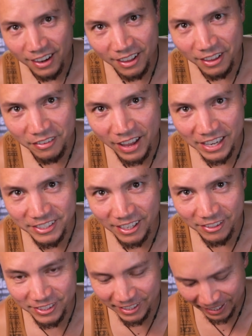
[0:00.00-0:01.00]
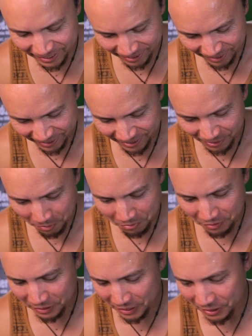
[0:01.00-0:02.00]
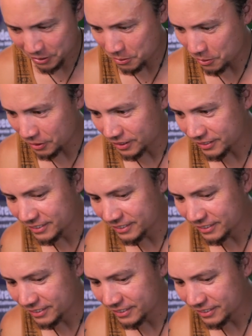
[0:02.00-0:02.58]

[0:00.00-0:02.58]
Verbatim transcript: I love hatching out snakes. It's so freaking cool.